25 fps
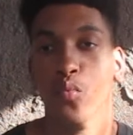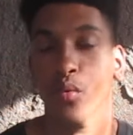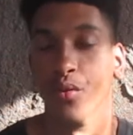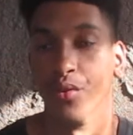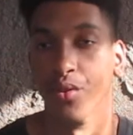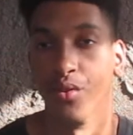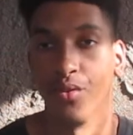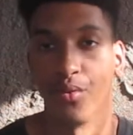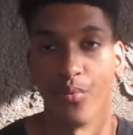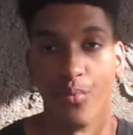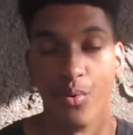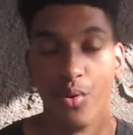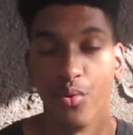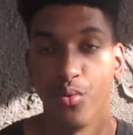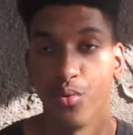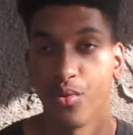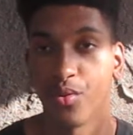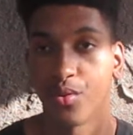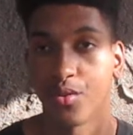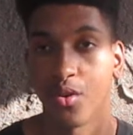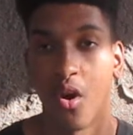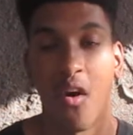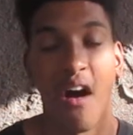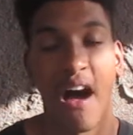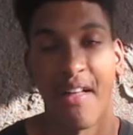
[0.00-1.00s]
Just You're just
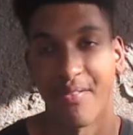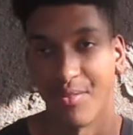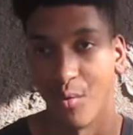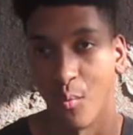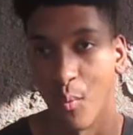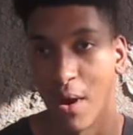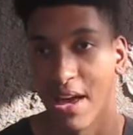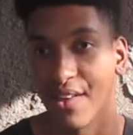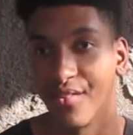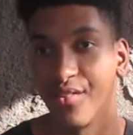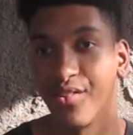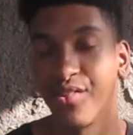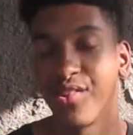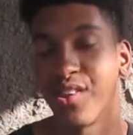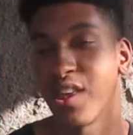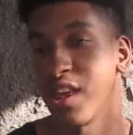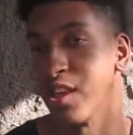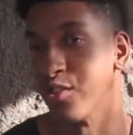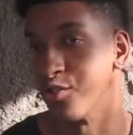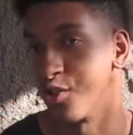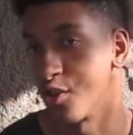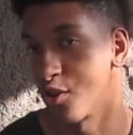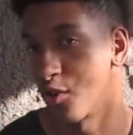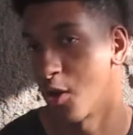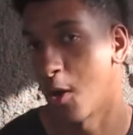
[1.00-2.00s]
going to have to wait and see.
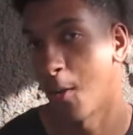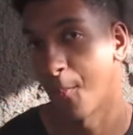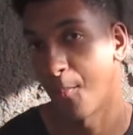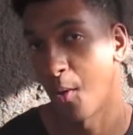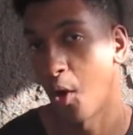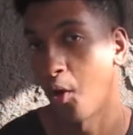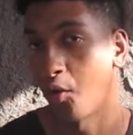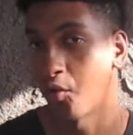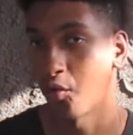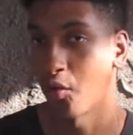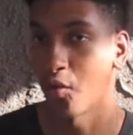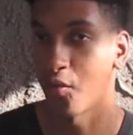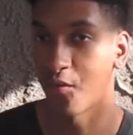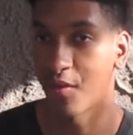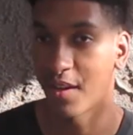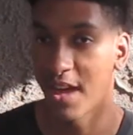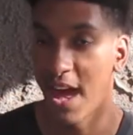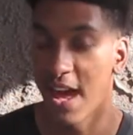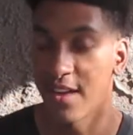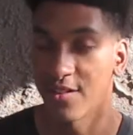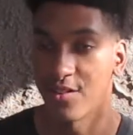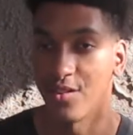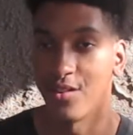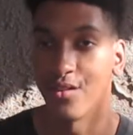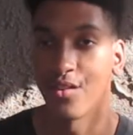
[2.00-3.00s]
Turn on post
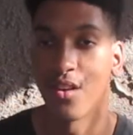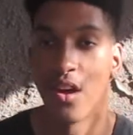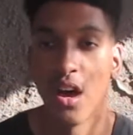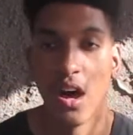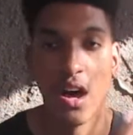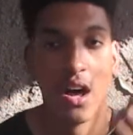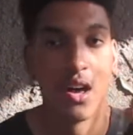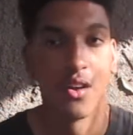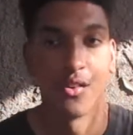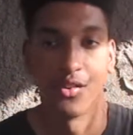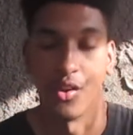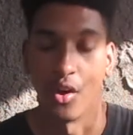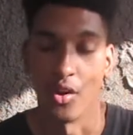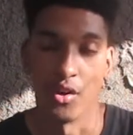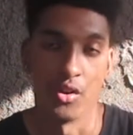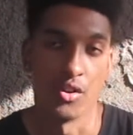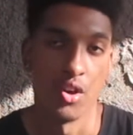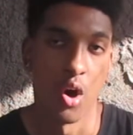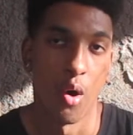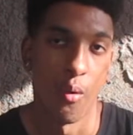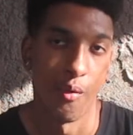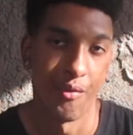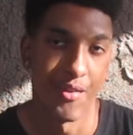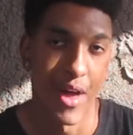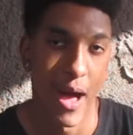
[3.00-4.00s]
notifications so you
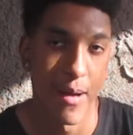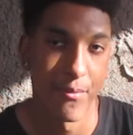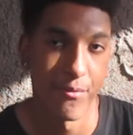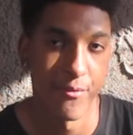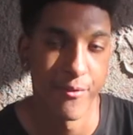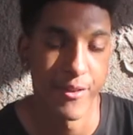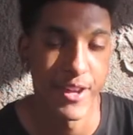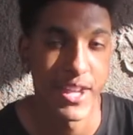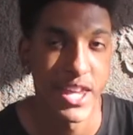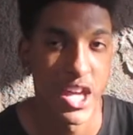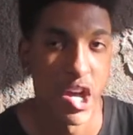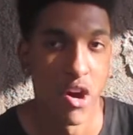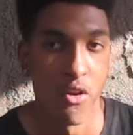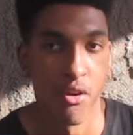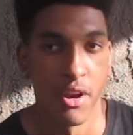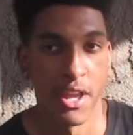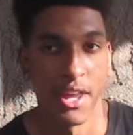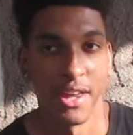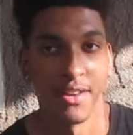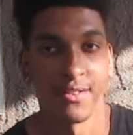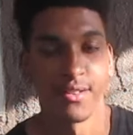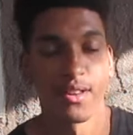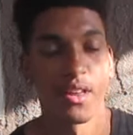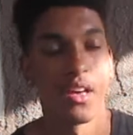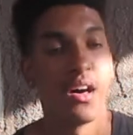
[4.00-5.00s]
know what type of video it
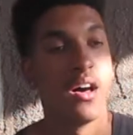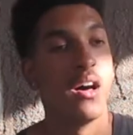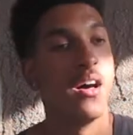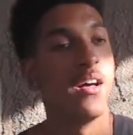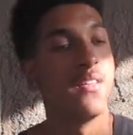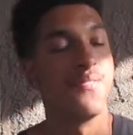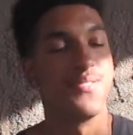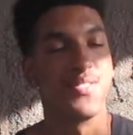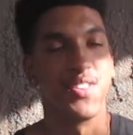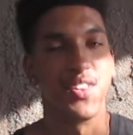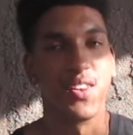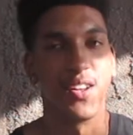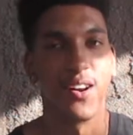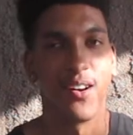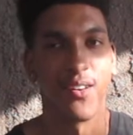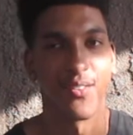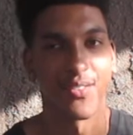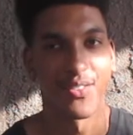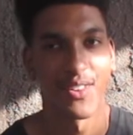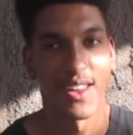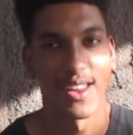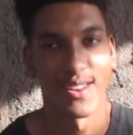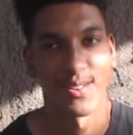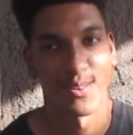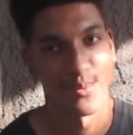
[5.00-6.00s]
is. You know what I'm
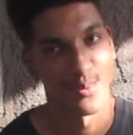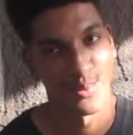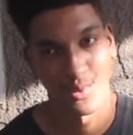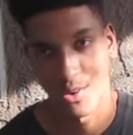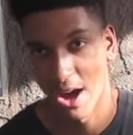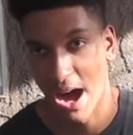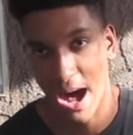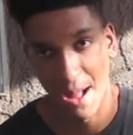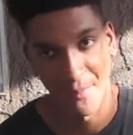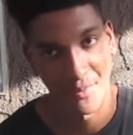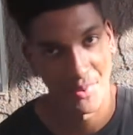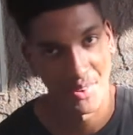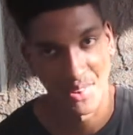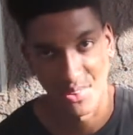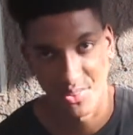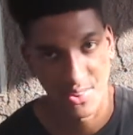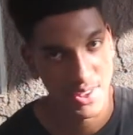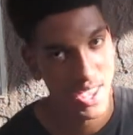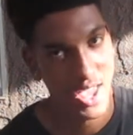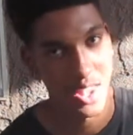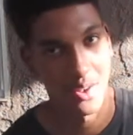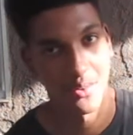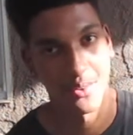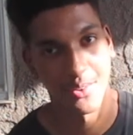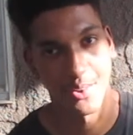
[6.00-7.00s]
saying? Subscribe to the
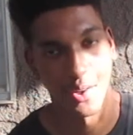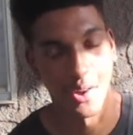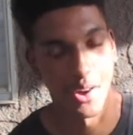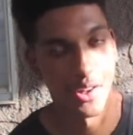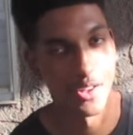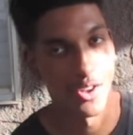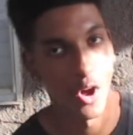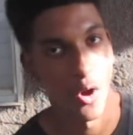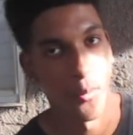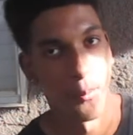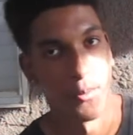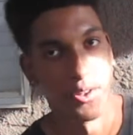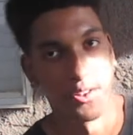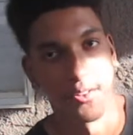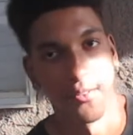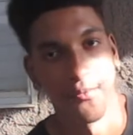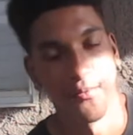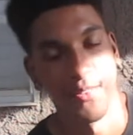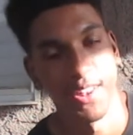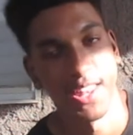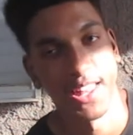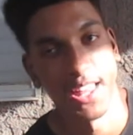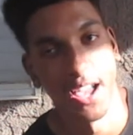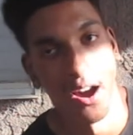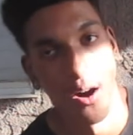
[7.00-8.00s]
channel so you don't miss a
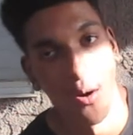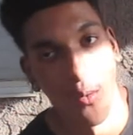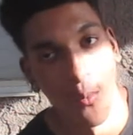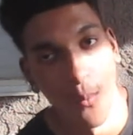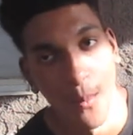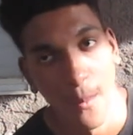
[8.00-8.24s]
video